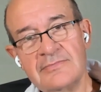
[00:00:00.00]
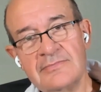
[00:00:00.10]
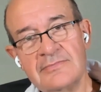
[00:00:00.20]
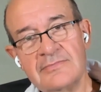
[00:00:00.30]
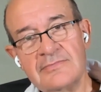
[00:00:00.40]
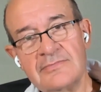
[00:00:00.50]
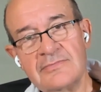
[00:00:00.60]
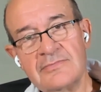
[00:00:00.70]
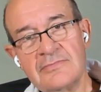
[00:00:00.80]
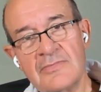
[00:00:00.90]
No.
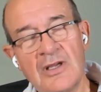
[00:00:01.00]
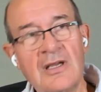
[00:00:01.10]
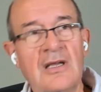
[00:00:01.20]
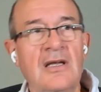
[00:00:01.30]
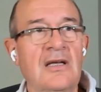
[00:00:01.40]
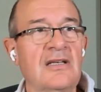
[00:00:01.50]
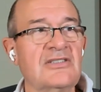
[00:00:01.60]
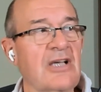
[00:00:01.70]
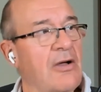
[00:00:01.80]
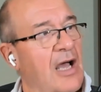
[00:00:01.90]

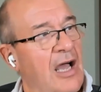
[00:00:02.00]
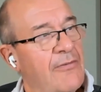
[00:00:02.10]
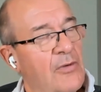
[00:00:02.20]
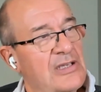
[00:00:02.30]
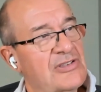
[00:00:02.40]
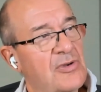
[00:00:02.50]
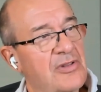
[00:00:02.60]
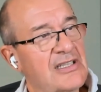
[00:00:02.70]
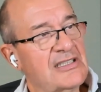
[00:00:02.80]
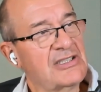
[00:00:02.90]
So I've always
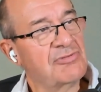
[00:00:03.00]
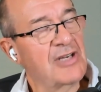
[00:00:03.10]
thought that this is